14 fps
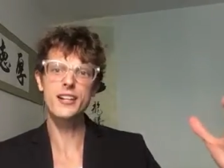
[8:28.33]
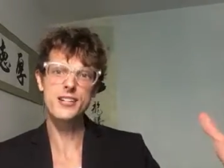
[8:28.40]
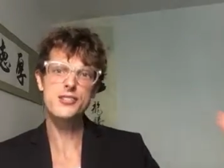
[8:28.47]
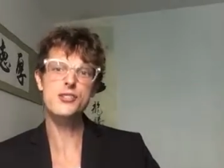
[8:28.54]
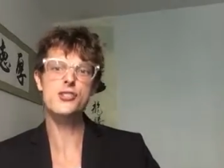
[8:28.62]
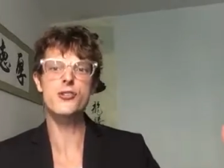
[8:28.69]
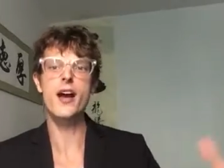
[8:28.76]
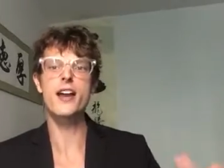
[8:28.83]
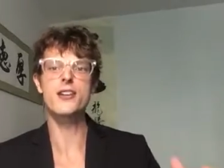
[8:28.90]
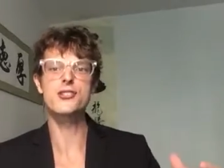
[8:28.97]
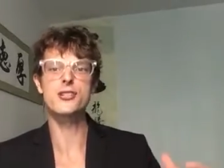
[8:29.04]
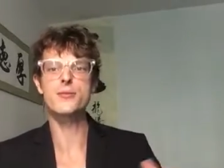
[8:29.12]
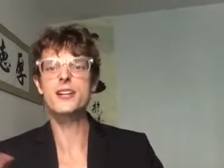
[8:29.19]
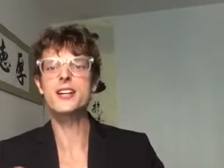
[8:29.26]
it is a
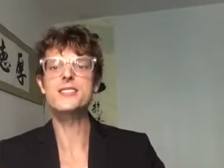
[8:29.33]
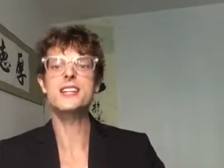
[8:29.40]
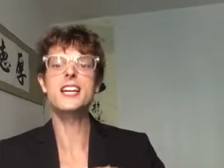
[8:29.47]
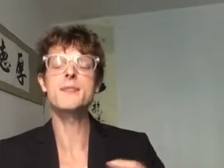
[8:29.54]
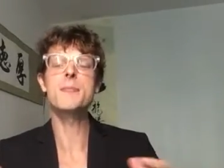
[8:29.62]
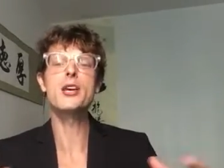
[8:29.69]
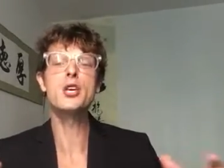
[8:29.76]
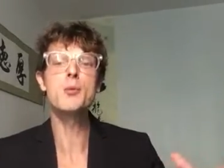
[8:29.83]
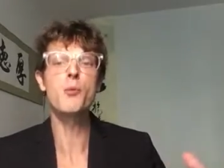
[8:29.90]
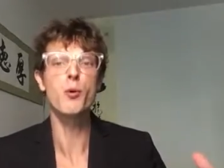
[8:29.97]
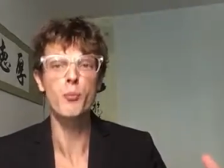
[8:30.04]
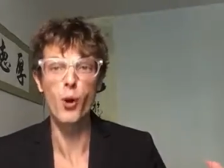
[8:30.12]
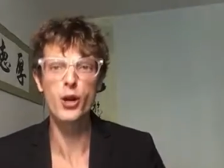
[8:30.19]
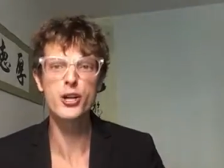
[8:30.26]
strategy because it can make you
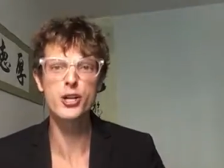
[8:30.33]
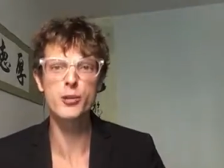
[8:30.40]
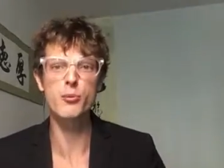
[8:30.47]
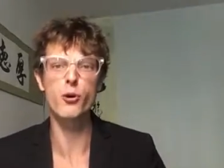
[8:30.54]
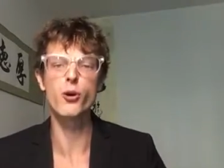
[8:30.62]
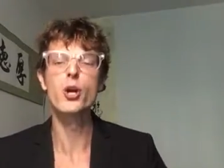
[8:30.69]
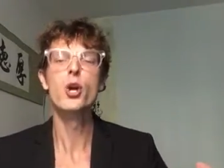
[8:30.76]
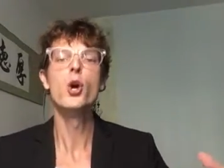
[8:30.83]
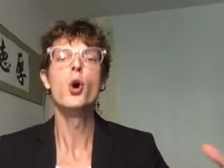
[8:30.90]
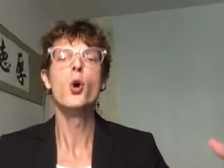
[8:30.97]
more marketable.